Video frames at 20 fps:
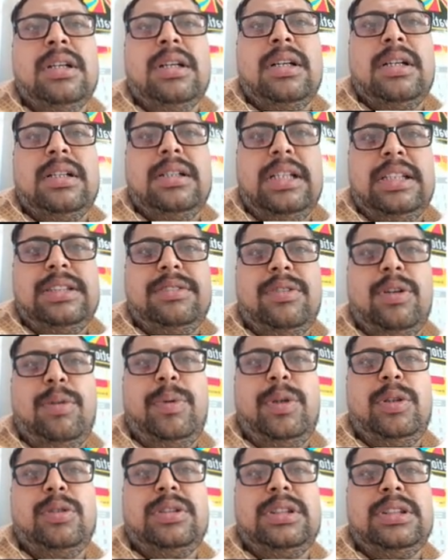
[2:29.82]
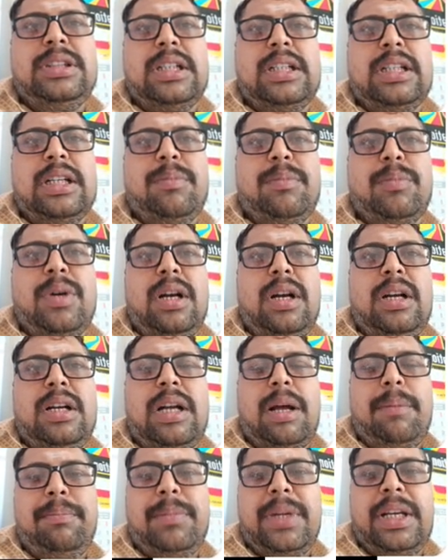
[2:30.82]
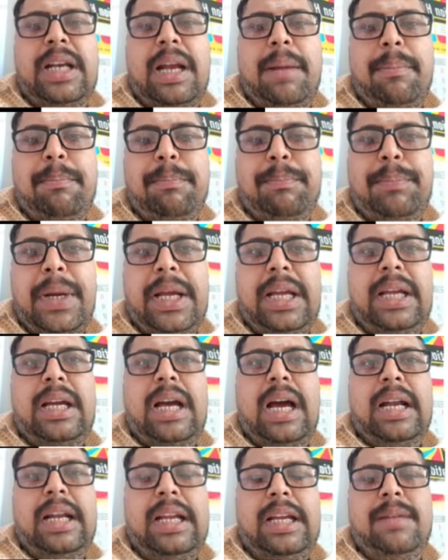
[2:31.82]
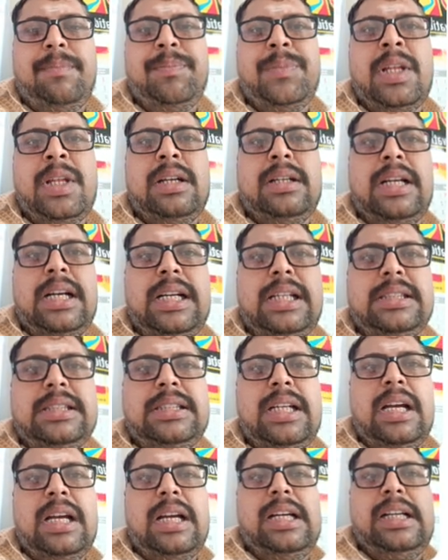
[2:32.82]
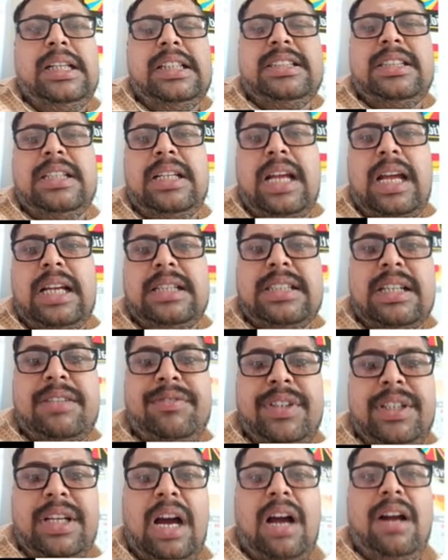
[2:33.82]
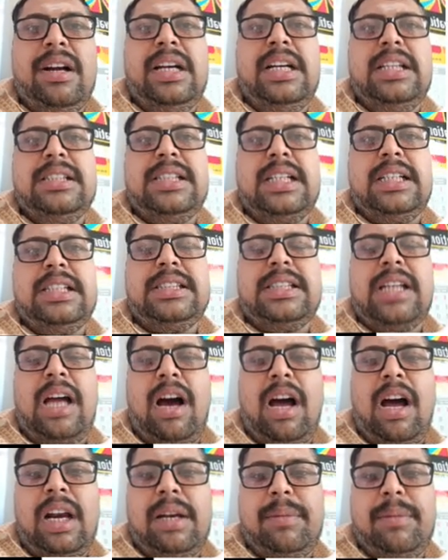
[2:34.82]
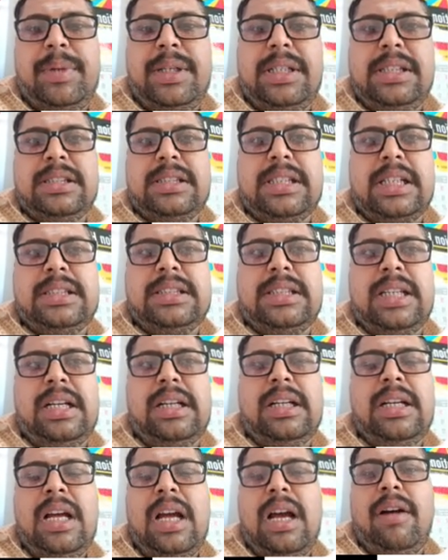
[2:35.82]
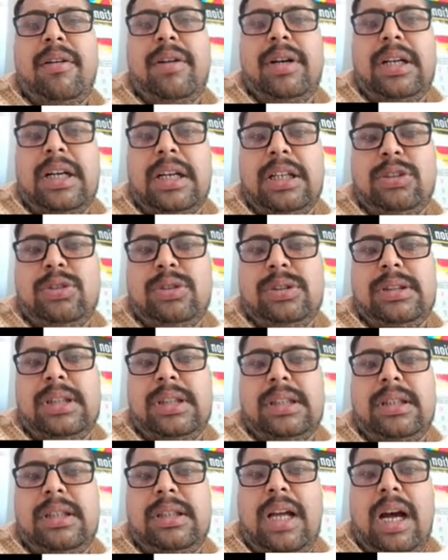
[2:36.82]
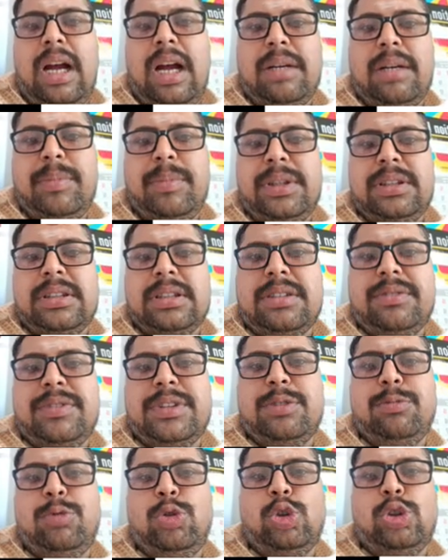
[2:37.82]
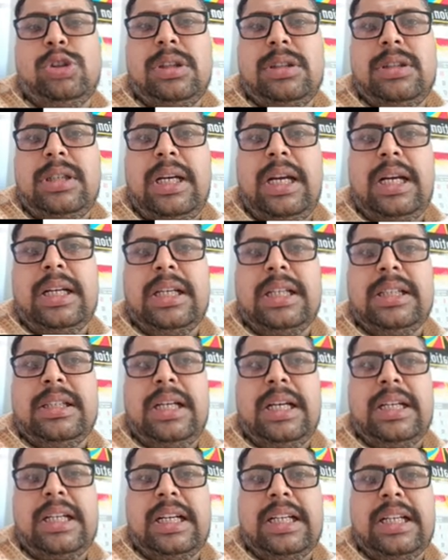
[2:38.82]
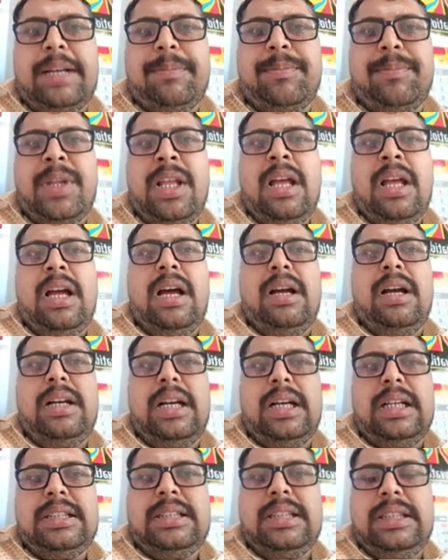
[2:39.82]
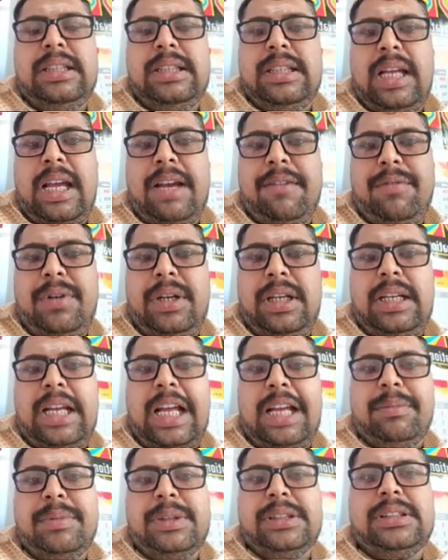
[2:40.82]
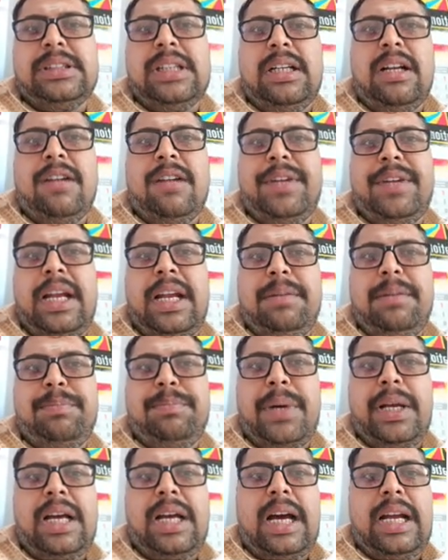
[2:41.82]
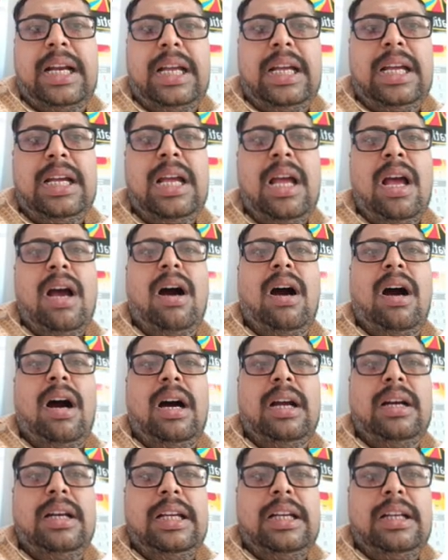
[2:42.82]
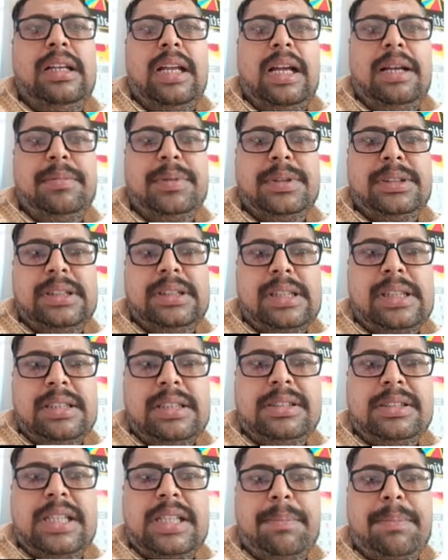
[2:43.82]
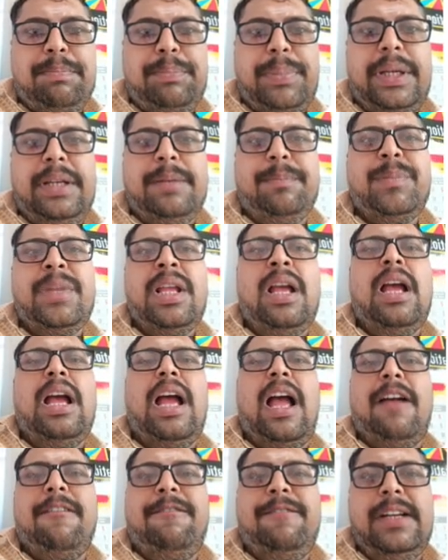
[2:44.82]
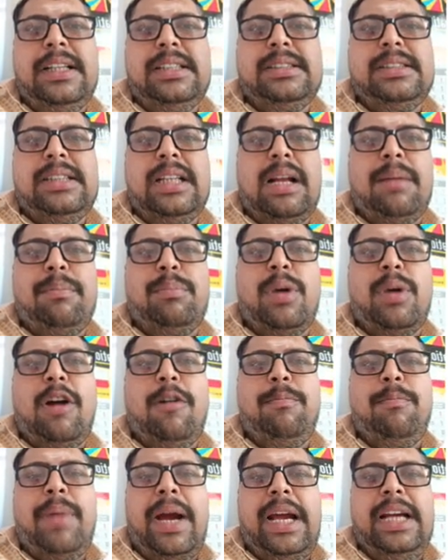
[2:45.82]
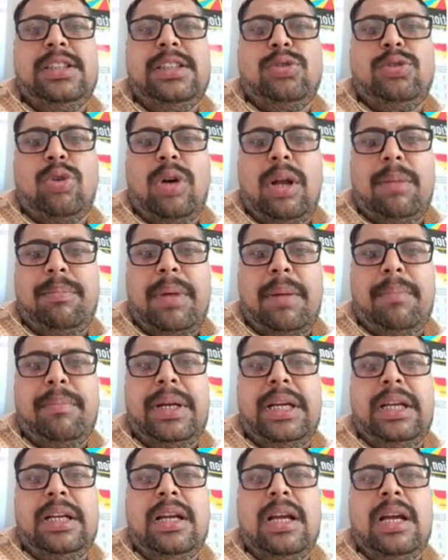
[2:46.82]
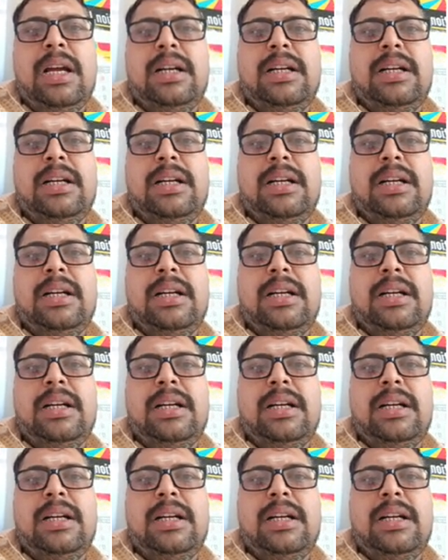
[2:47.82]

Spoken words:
Next we'll be using the term called NumPy array. That is, we already said it's an arbitrary structure, or that is the arbitrary structure which we use as data type. That is, every dimension of NPy array or the dimension is going to stepping a fixed number of bytes to the memory.